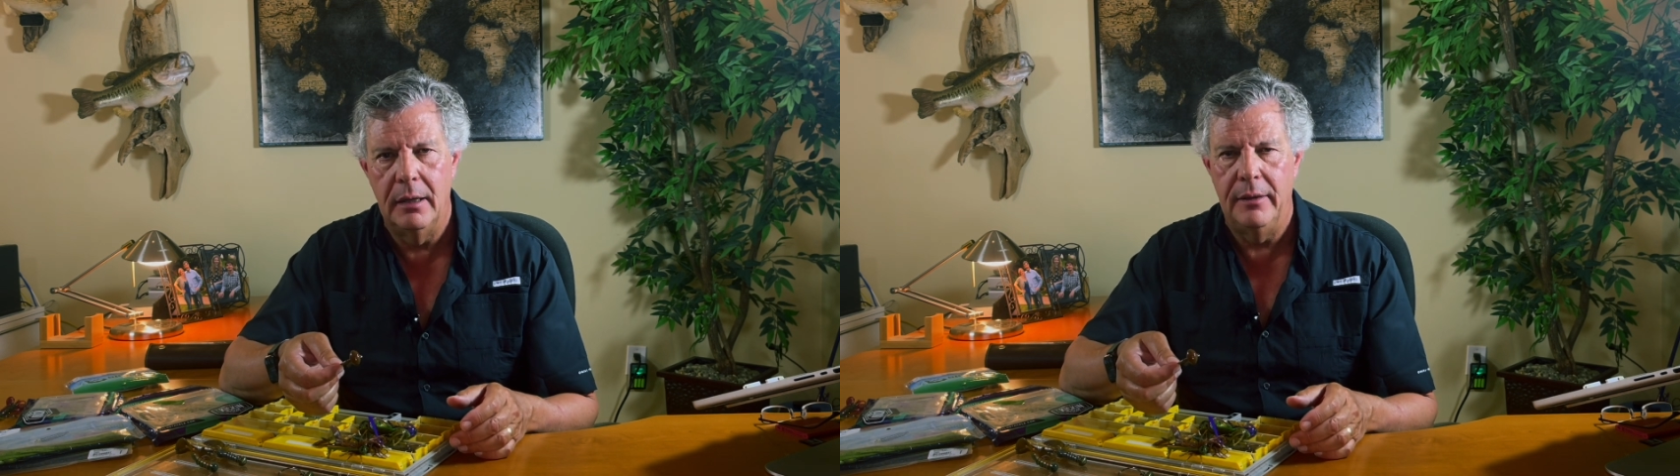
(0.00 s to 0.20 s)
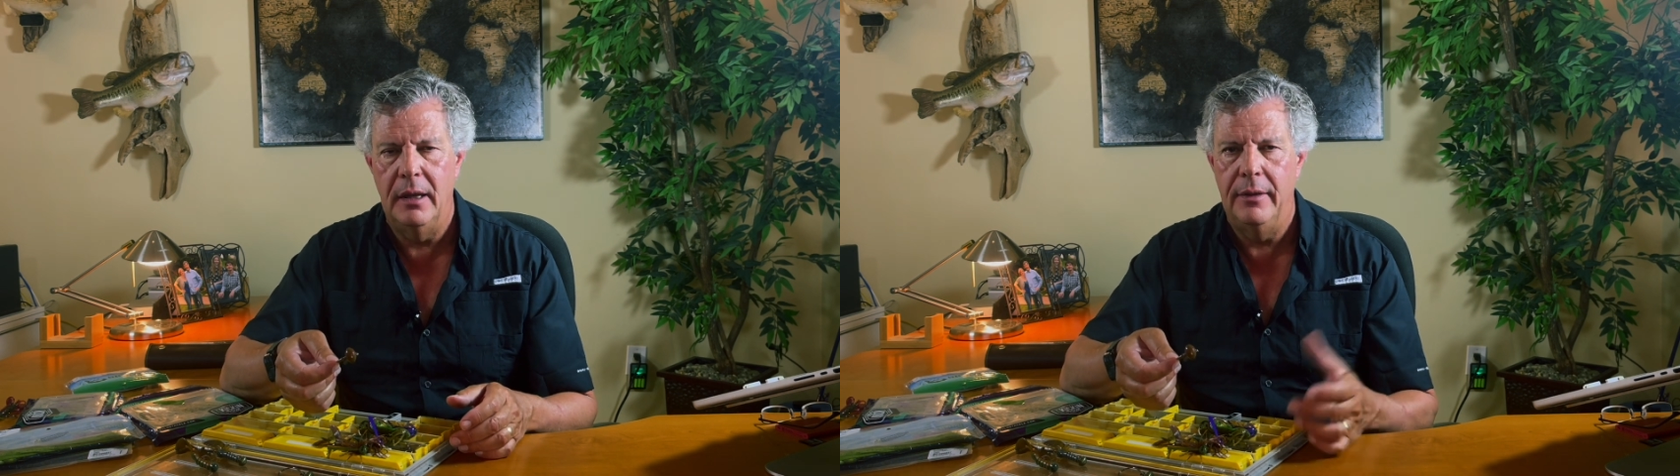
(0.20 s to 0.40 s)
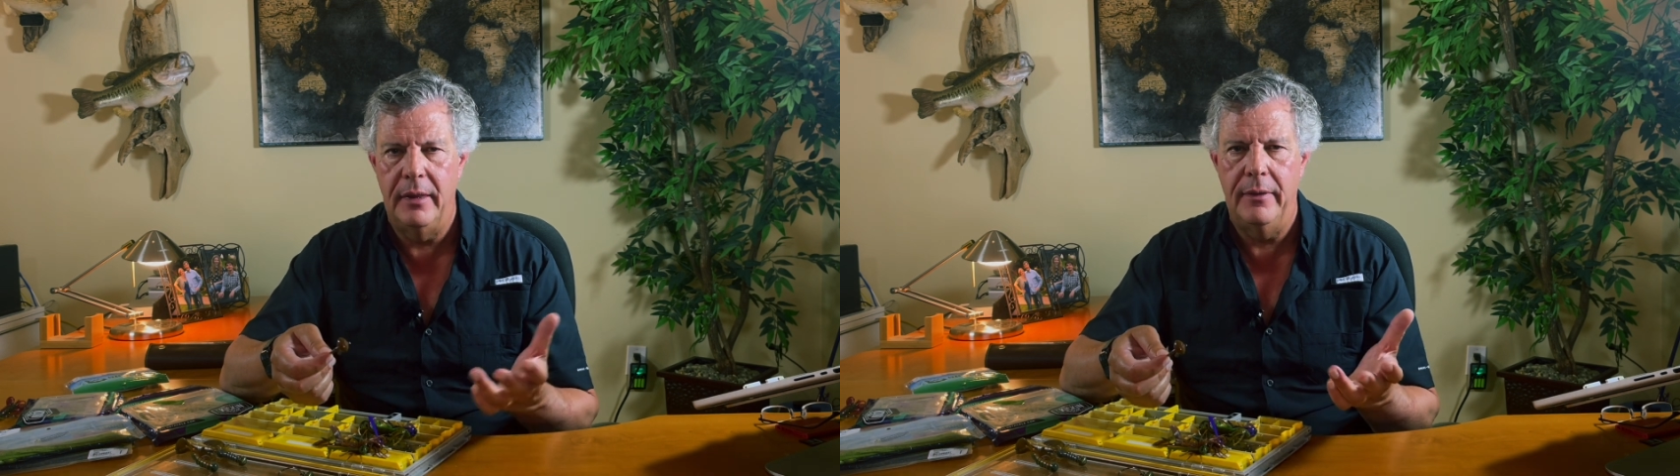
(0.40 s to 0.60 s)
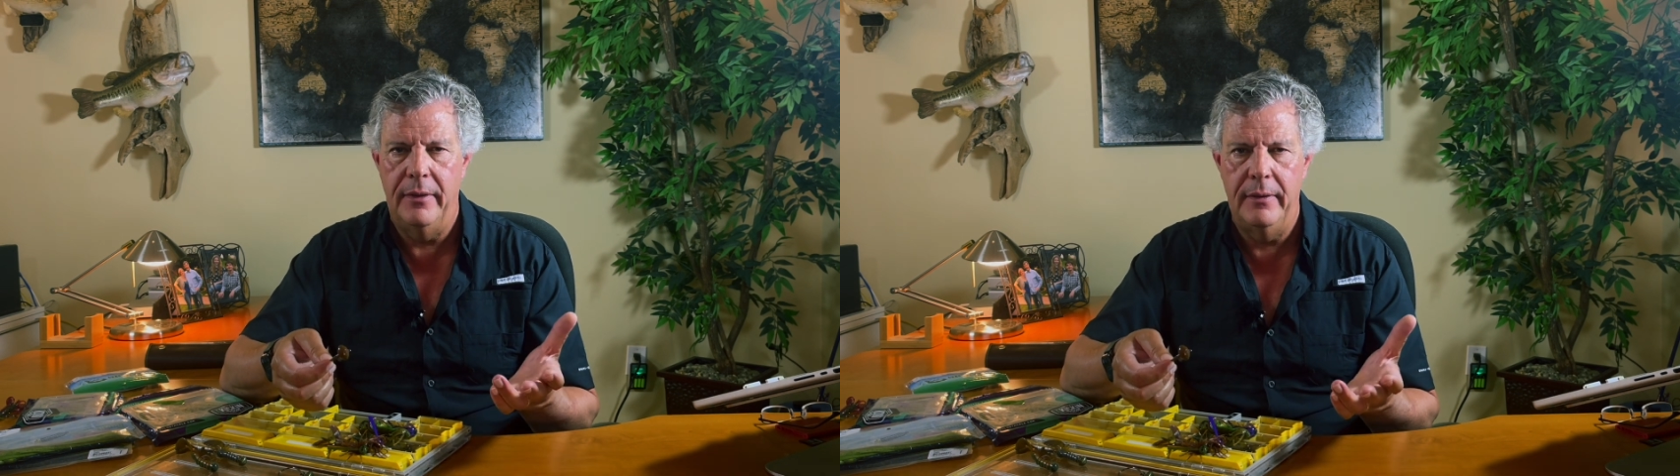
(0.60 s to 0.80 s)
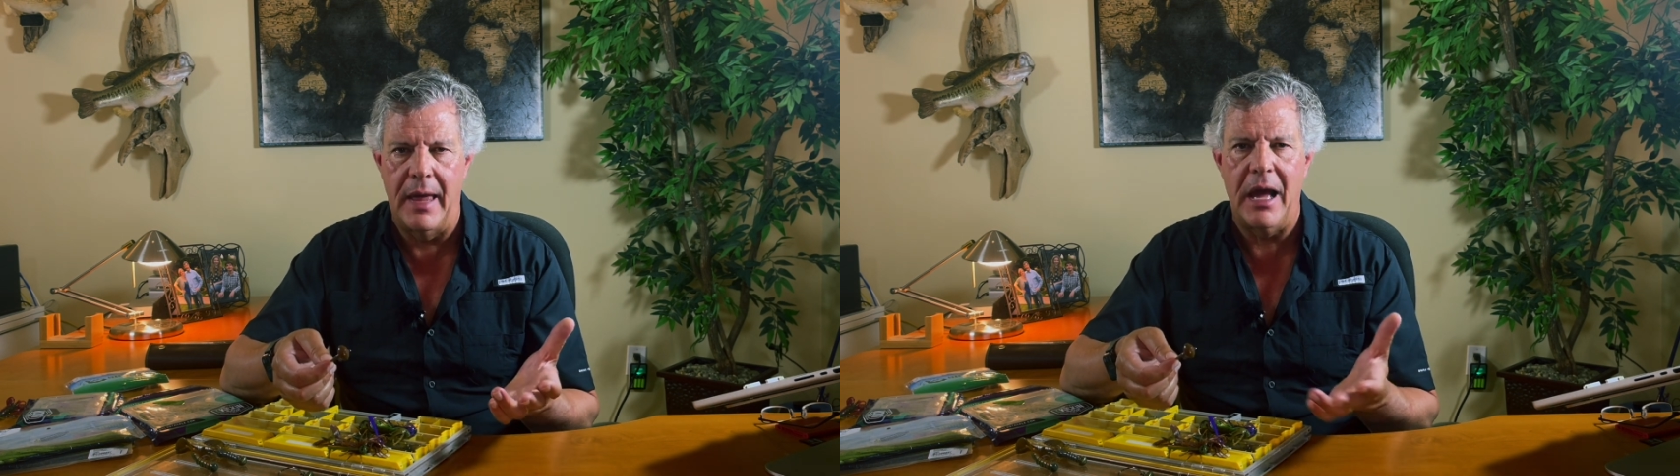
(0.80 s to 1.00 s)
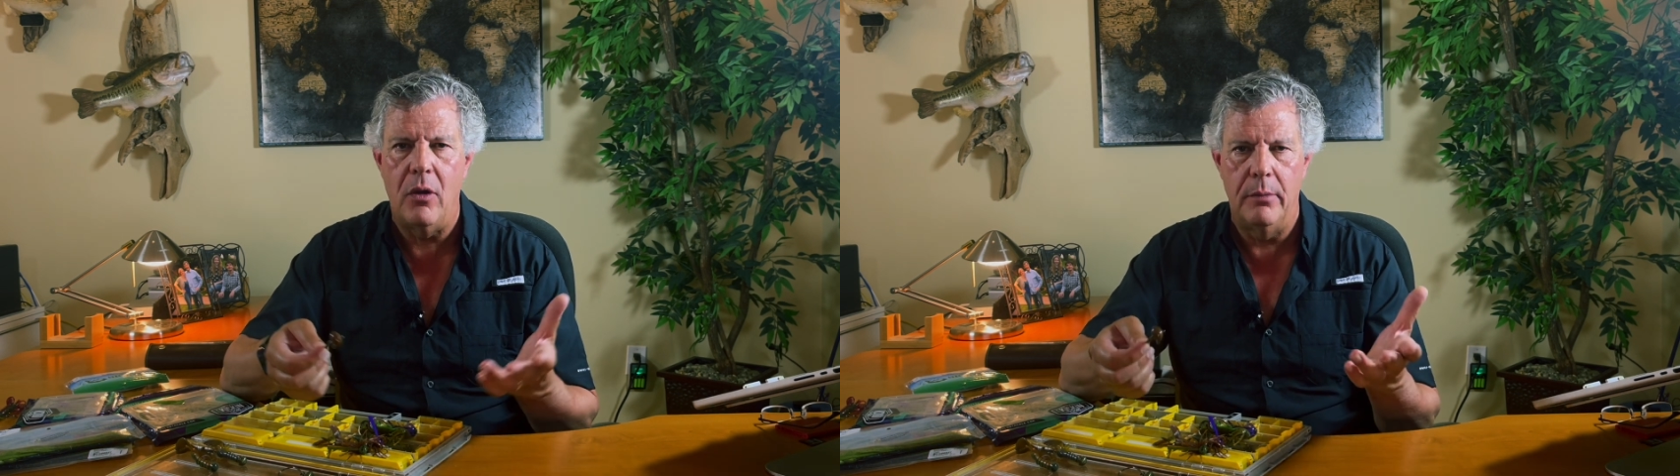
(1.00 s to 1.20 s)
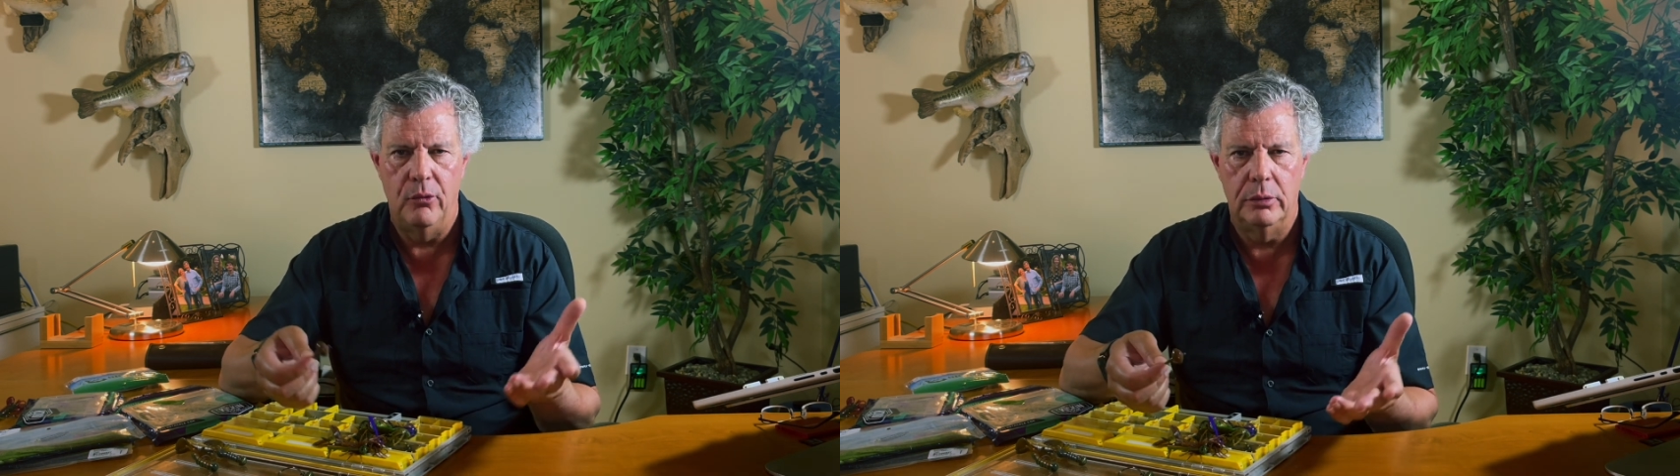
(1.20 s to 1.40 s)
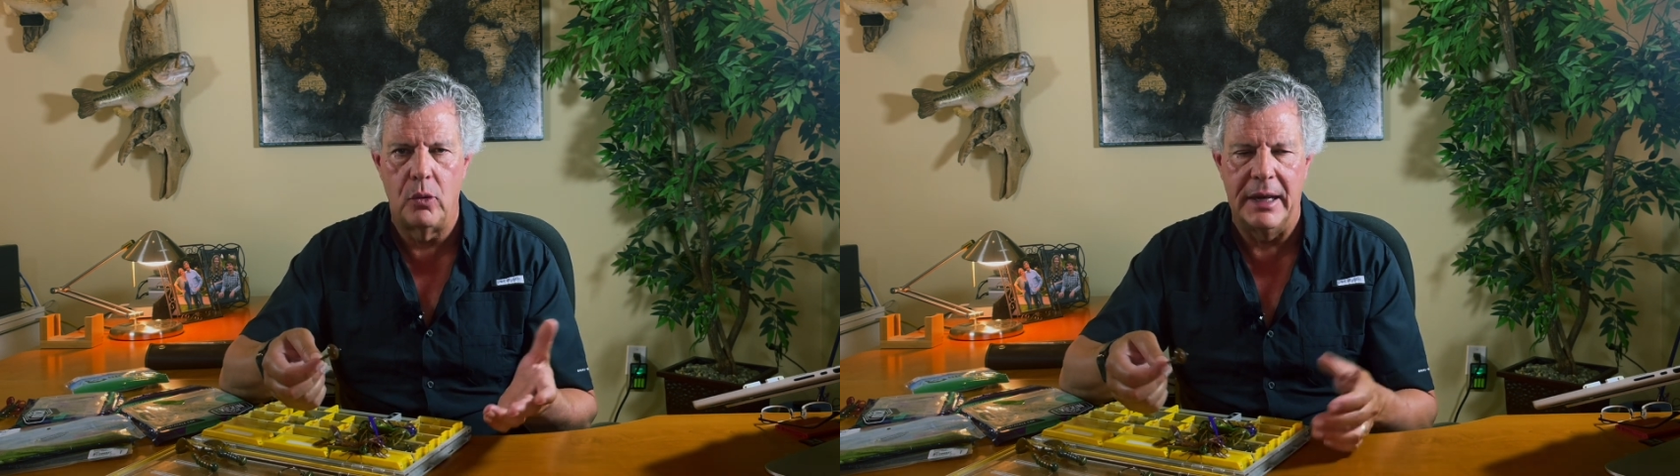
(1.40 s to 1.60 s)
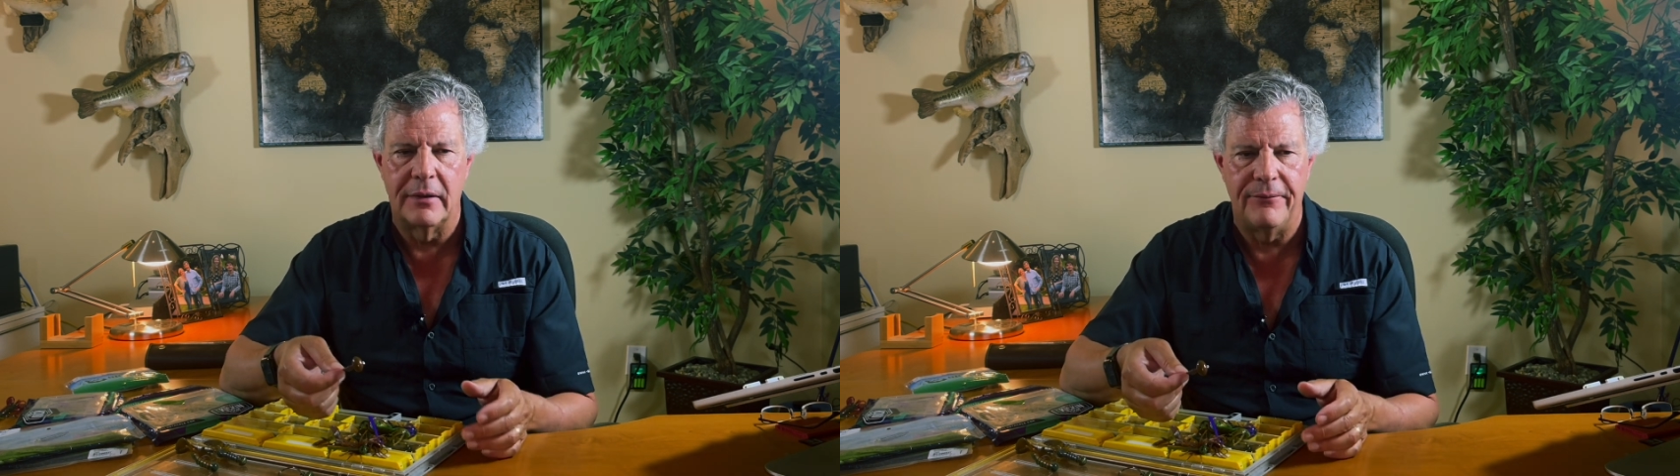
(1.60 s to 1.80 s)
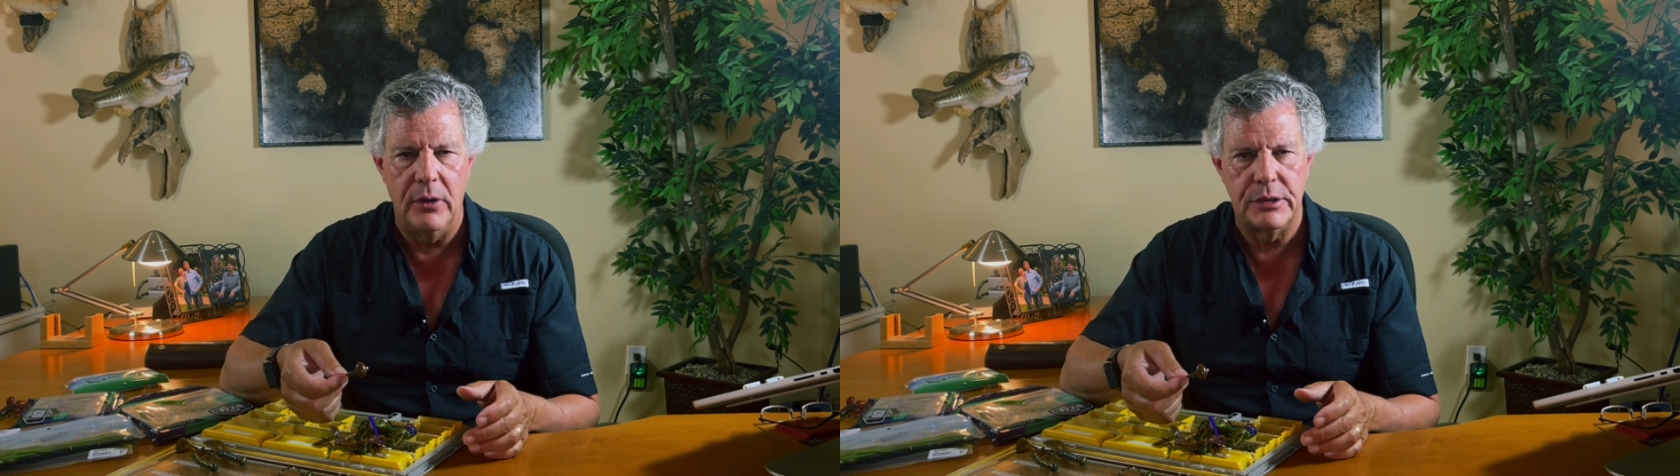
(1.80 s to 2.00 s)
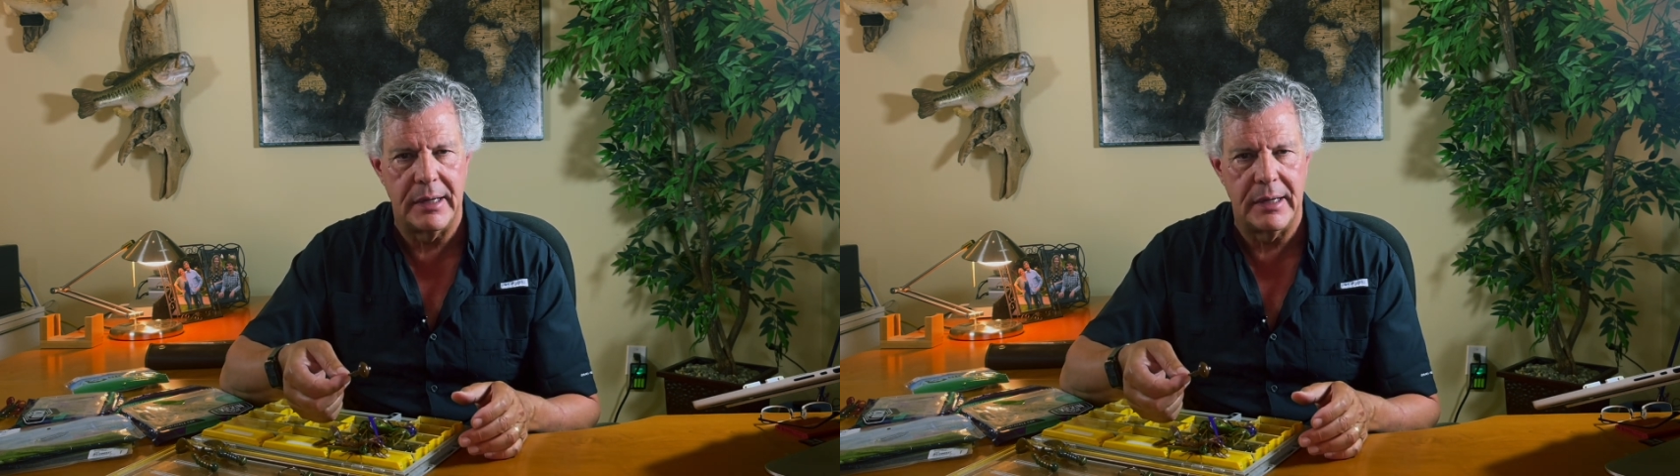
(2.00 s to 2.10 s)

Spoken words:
And now I'm quite confused,